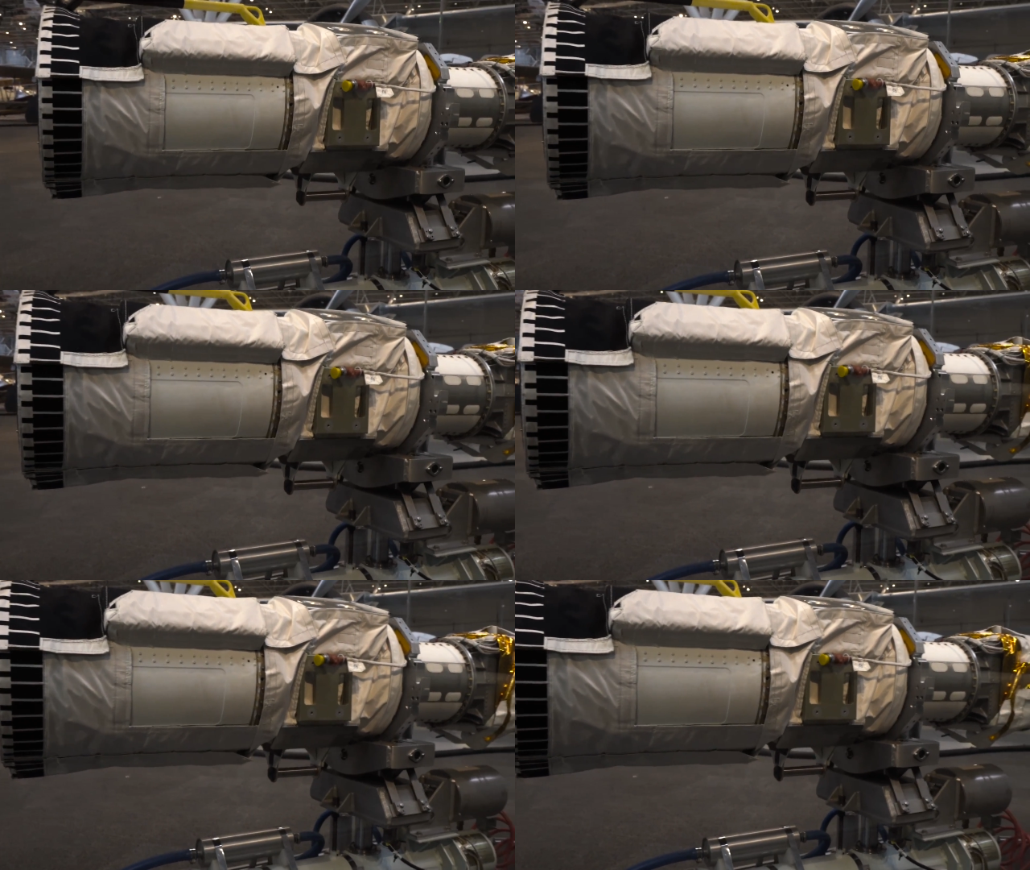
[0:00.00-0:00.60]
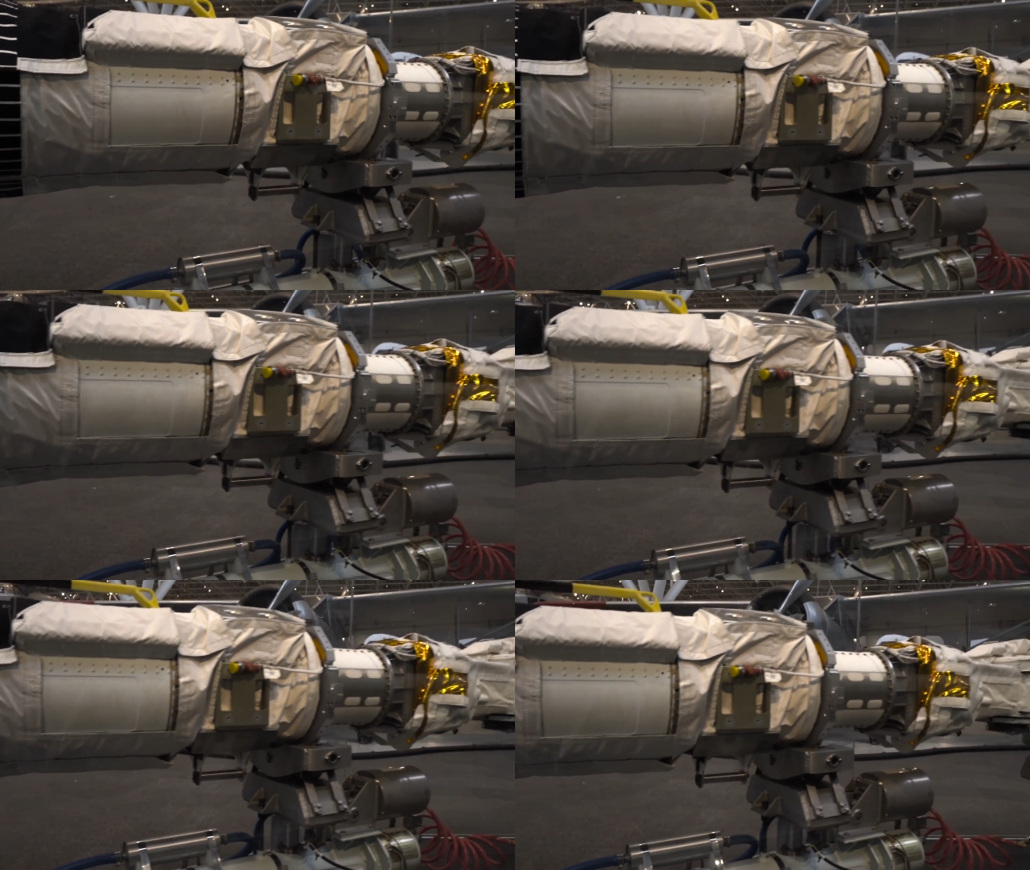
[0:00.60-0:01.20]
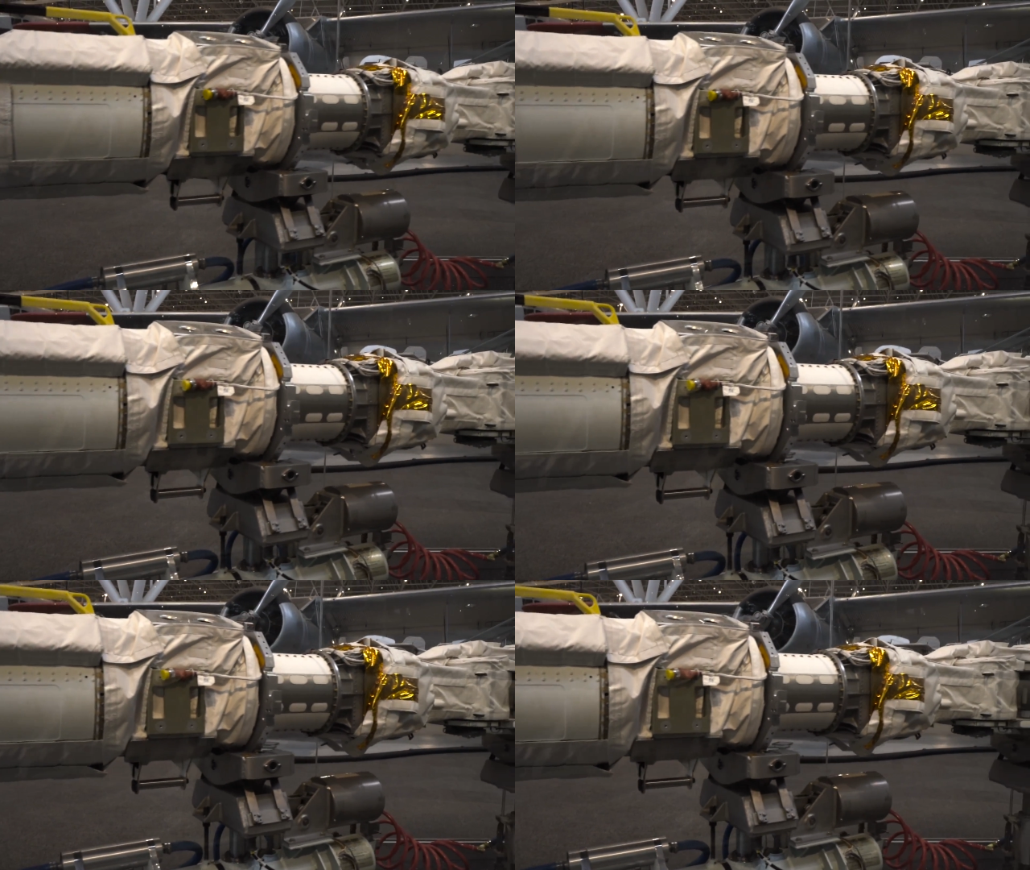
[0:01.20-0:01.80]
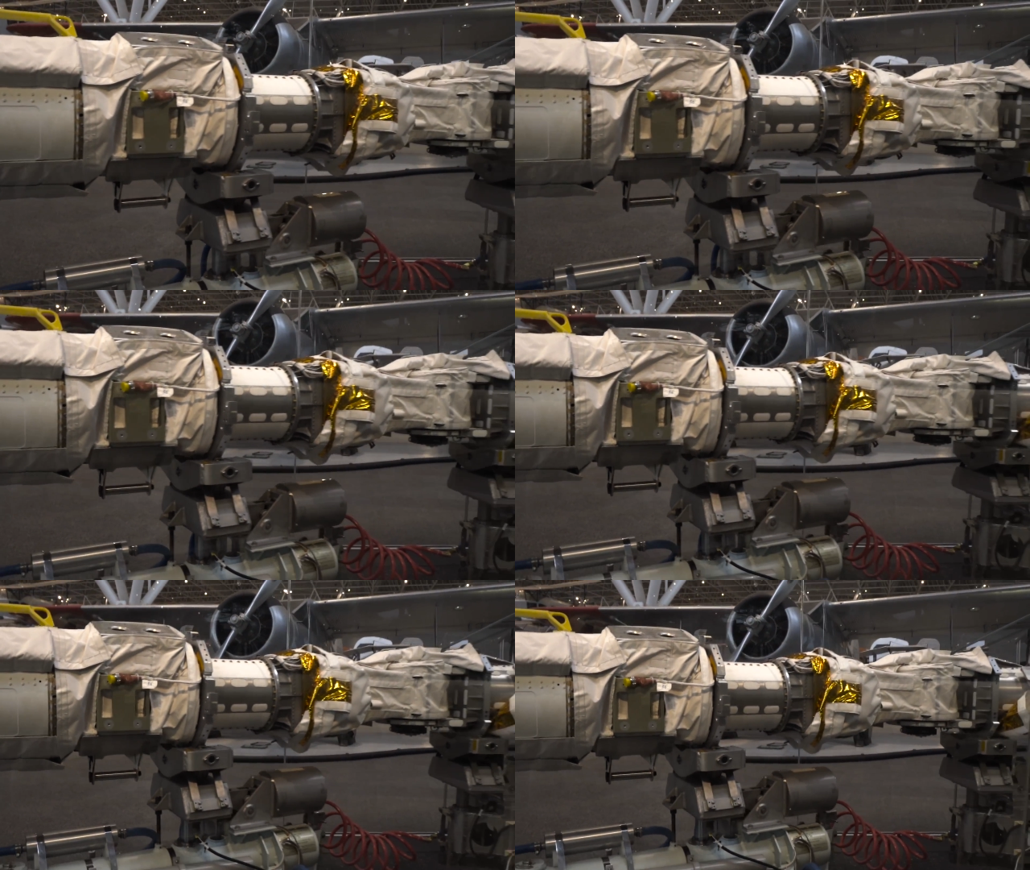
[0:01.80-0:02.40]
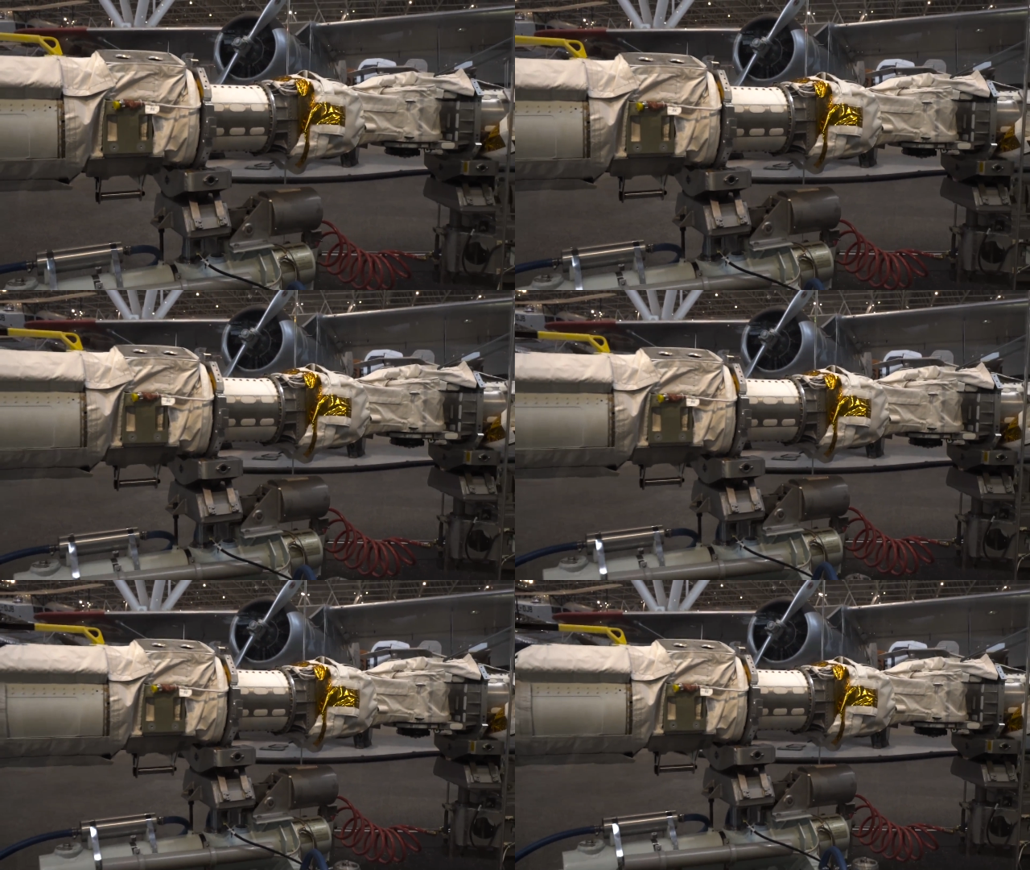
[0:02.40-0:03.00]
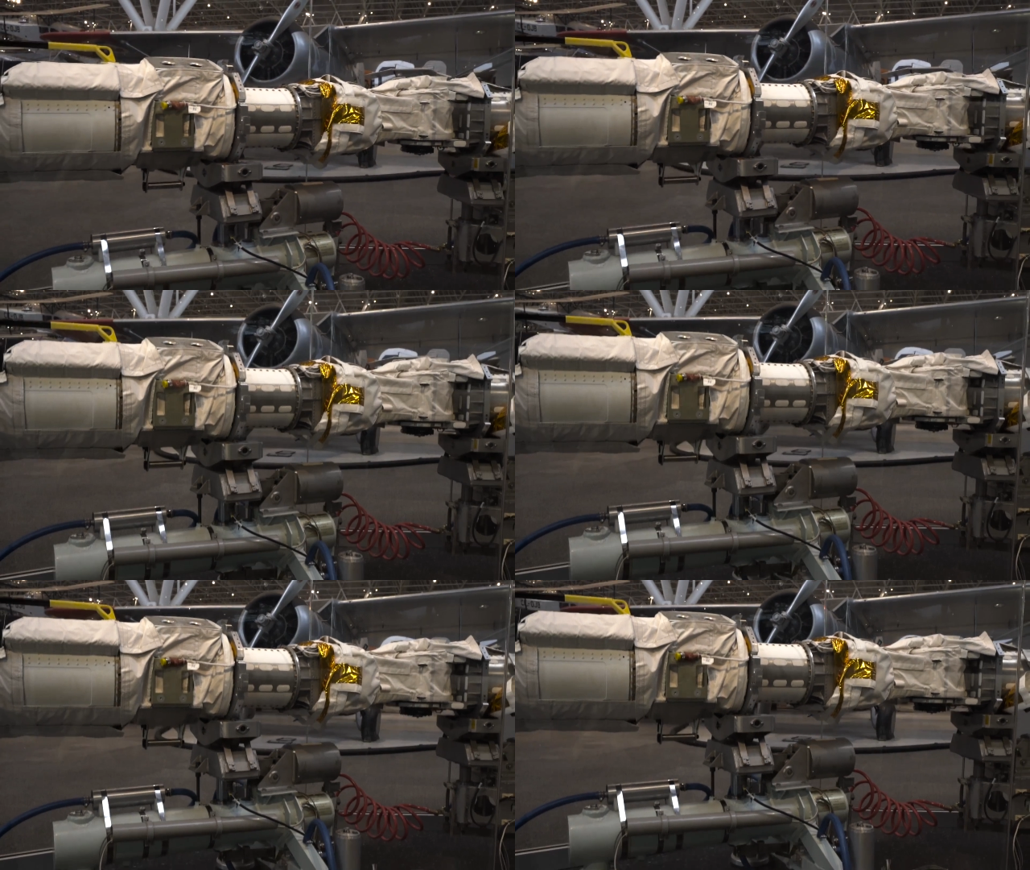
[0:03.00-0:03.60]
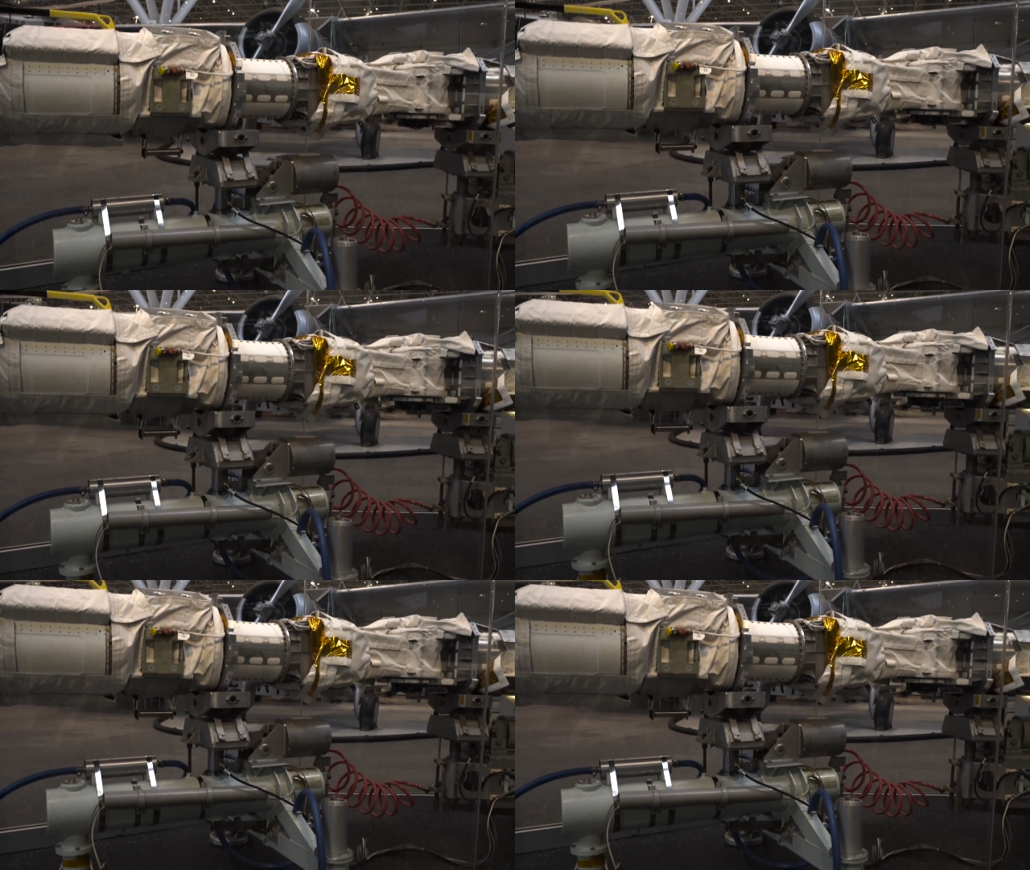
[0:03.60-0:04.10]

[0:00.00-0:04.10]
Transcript: (no speaker visible)